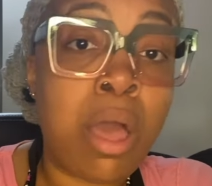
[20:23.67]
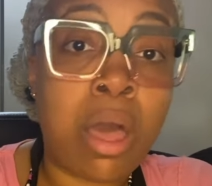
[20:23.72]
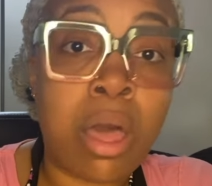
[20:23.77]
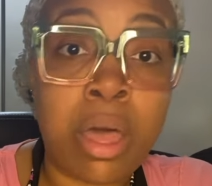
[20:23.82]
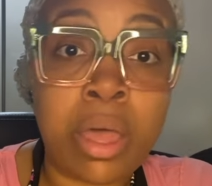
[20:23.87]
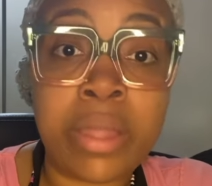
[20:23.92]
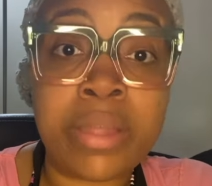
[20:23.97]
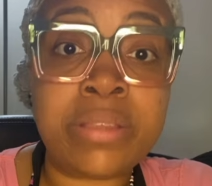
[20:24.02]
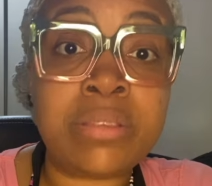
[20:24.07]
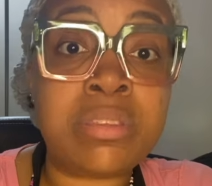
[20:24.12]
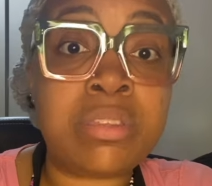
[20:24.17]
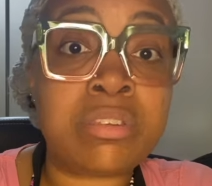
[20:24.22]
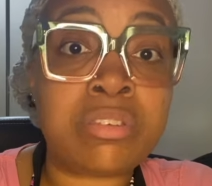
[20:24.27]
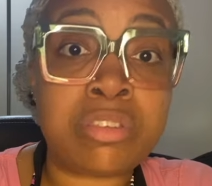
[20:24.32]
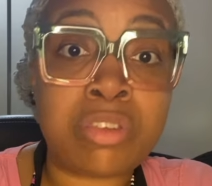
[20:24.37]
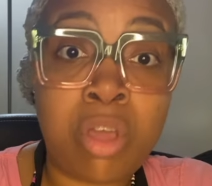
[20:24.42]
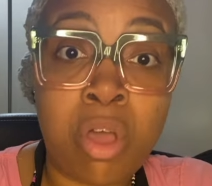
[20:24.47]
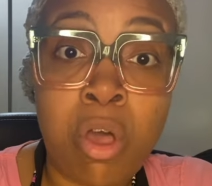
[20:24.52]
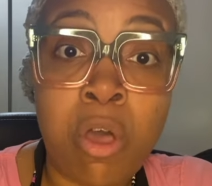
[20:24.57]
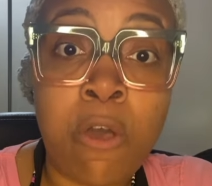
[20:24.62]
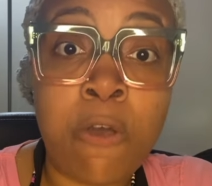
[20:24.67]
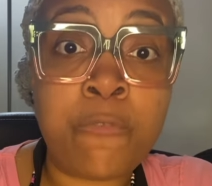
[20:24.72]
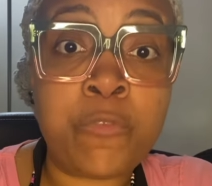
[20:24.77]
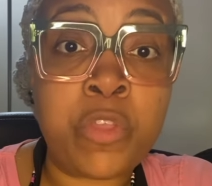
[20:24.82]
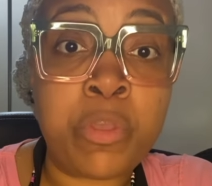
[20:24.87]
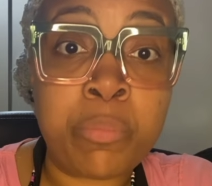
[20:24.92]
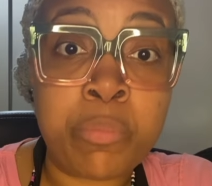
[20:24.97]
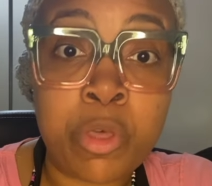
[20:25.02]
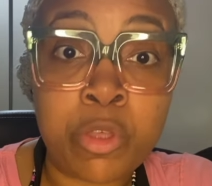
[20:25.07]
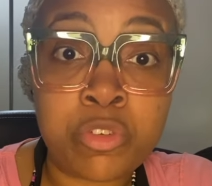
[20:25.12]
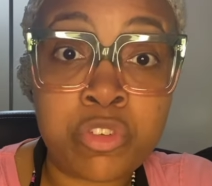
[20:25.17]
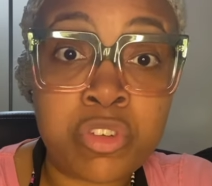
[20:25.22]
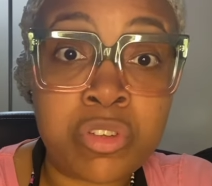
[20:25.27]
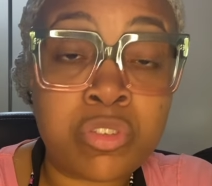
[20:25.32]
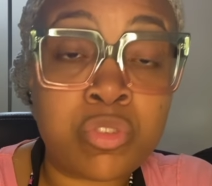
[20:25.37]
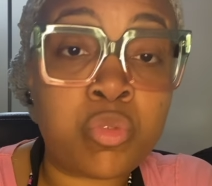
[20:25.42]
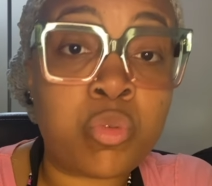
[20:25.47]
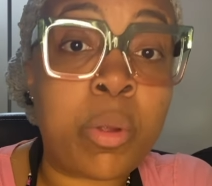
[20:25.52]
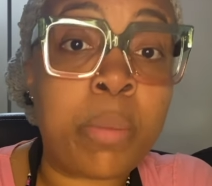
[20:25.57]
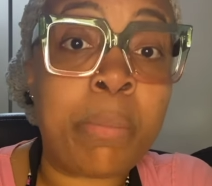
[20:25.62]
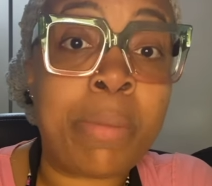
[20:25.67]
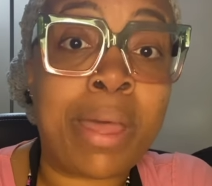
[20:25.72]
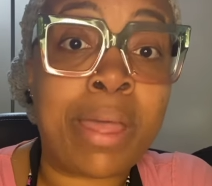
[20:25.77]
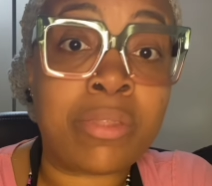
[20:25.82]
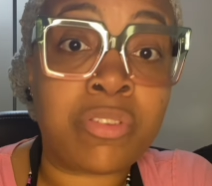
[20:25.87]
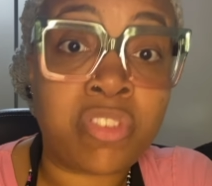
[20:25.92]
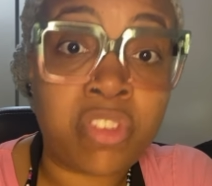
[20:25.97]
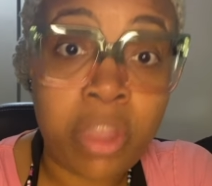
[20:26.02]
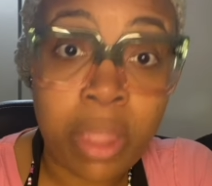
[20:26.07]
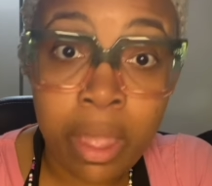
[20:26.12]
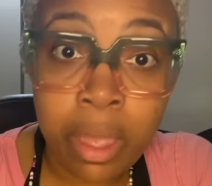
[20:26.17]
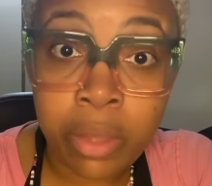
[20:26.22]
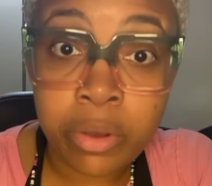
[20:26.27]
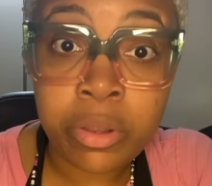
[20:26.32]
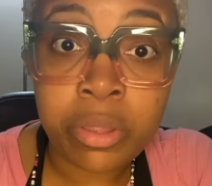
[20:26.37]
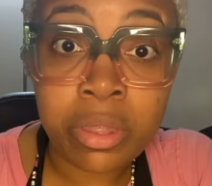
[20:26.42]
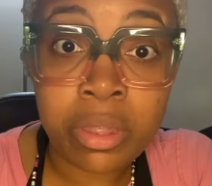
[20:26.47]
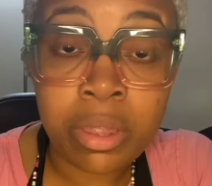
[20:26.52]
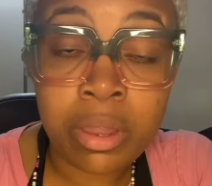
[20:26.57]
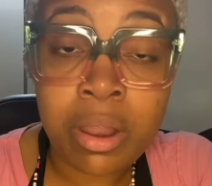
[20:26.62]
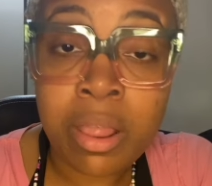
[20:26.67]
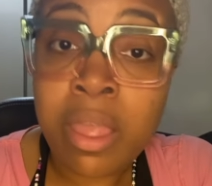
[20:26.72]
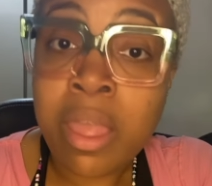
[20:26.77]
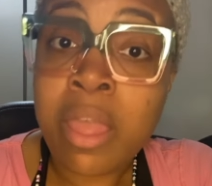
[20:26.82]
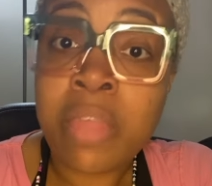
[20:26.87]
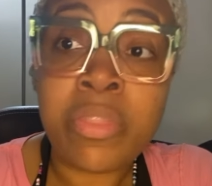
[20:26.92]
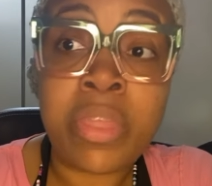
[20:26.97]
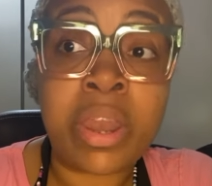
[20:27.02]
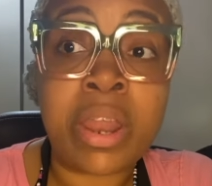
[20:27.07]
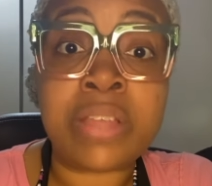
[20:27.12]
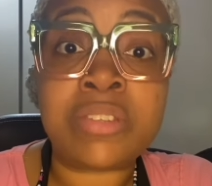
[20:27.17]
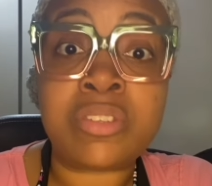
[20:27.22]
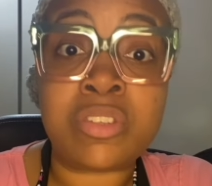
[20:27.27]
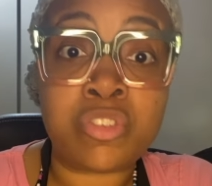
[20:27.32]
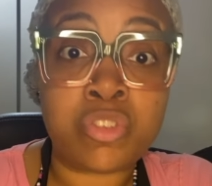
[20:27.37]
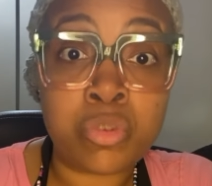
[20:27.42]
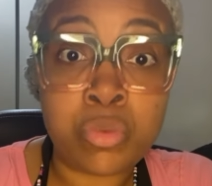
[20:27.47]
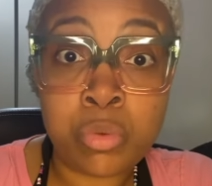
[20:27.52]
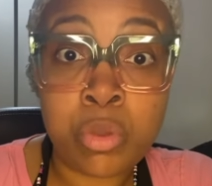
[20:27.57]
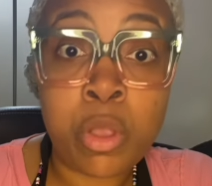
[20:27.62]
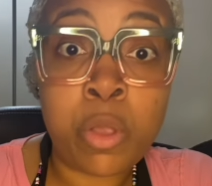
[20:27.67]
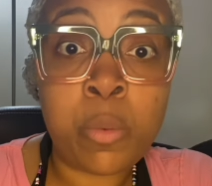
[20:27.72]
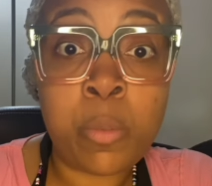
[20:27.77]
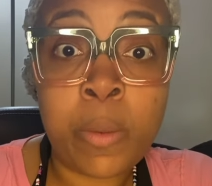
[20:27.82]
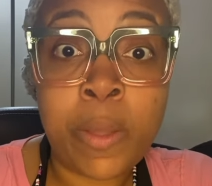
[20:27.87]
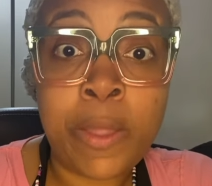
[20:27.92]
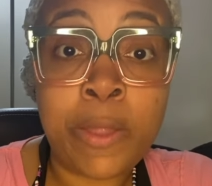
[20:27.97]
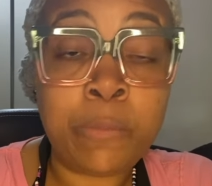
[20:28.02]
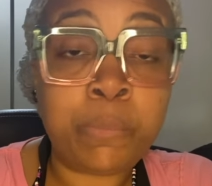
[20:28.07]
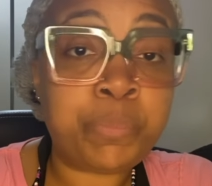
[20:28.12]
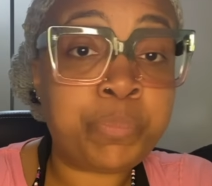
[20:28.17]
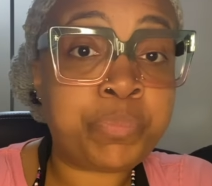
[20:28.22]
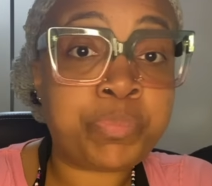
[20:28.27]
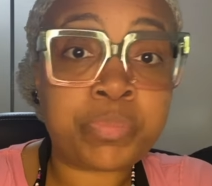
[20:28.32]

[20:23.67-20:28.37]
undissolved emotions from my childhood, that I said, you know what?